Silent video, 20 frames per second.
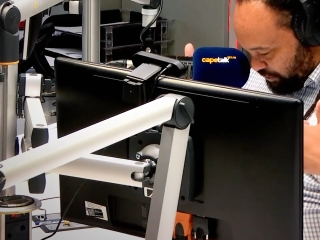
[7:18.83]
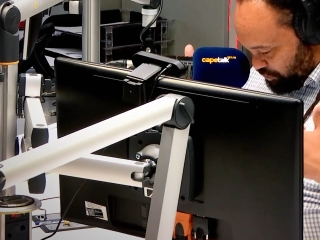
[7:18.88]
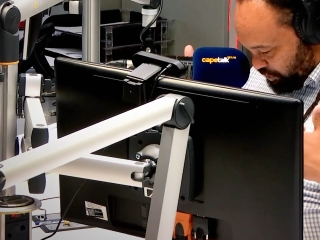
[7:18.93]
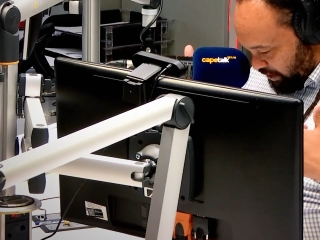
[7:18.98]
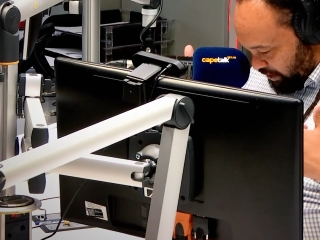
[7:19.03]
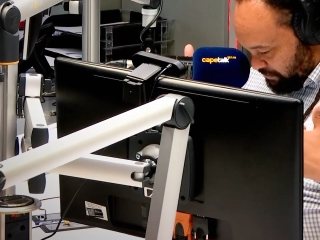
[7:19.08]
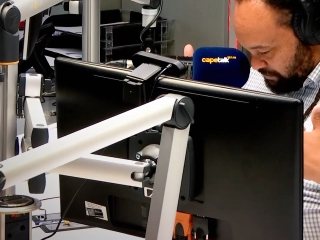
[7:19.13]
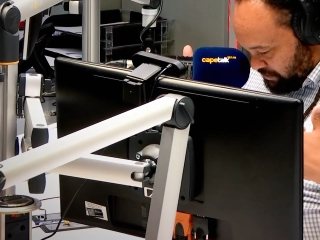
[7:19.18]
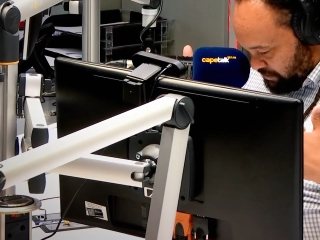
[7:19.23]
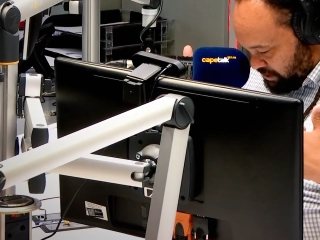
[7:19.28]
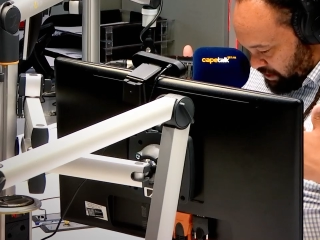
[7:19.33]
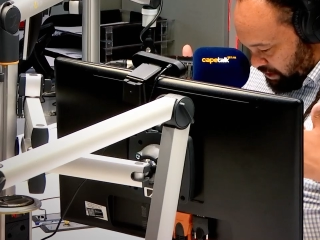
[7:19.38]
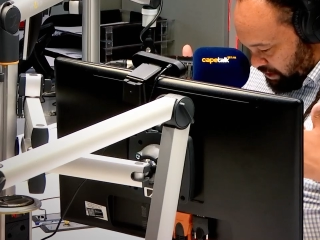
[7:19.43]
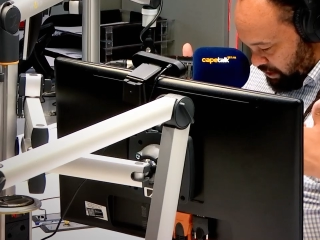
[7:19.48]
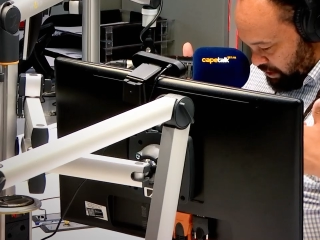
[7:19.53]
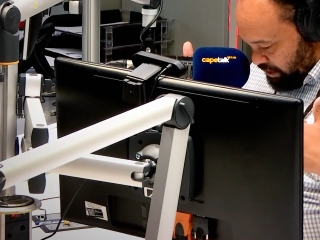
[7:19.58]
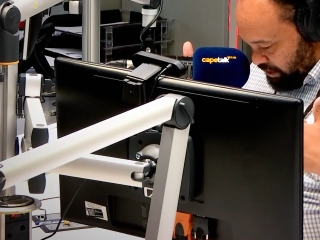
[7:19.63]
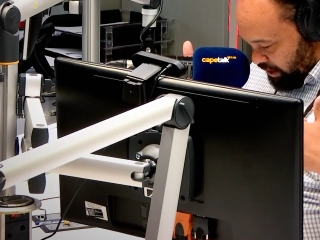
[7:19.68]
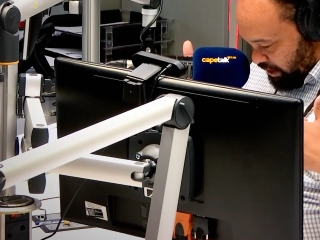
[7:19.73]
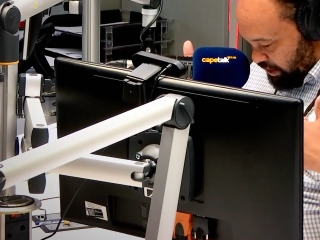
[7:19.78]
James
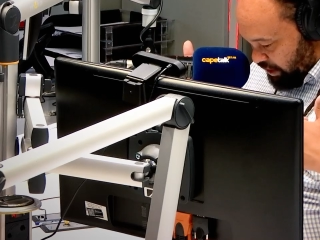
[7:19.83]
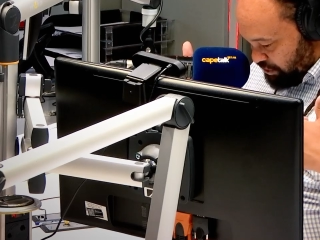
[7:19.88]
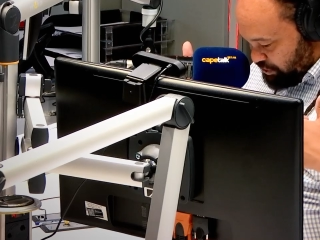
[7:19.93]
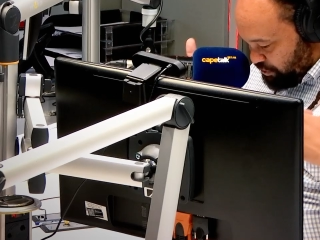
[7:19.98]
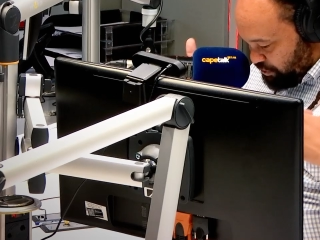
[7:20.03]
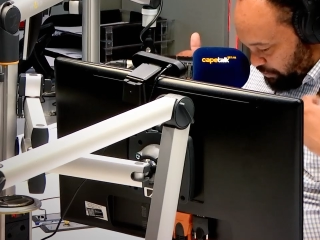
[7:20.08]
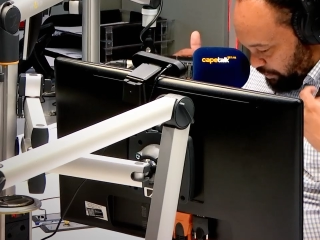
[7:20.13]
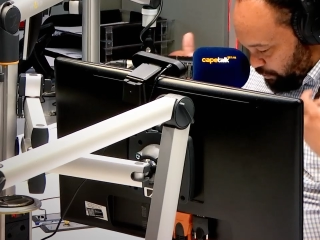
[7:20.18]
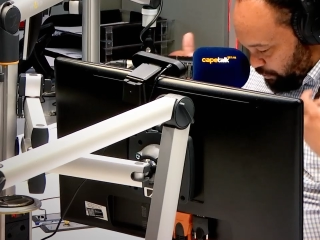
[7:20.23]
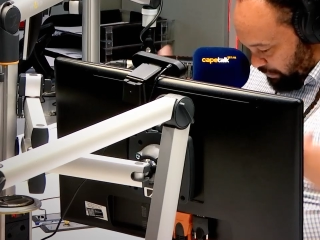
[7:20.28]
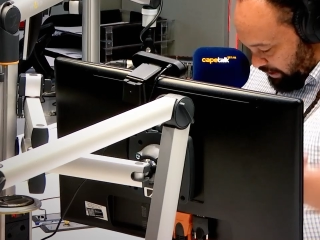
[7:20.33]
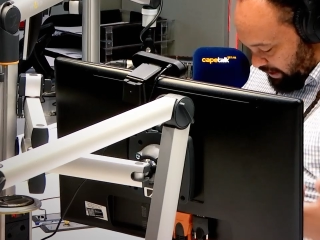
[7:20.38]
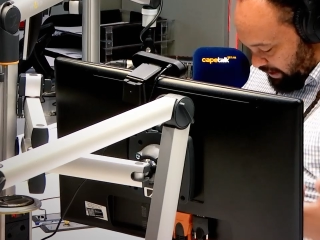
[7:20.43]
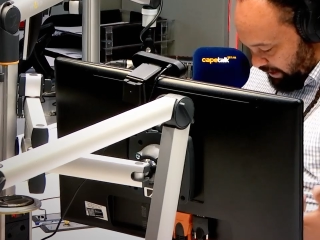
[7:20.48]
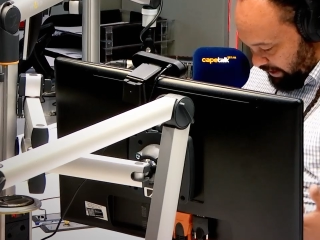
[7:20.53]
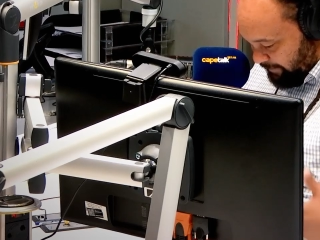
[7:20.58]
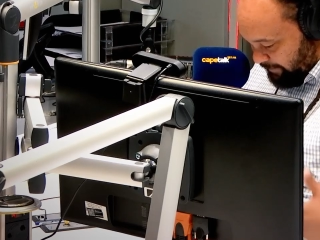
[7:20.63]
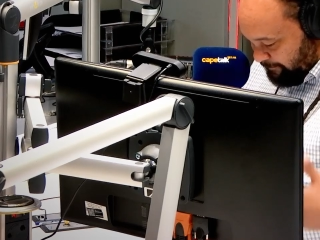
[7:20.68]
Surowiecki,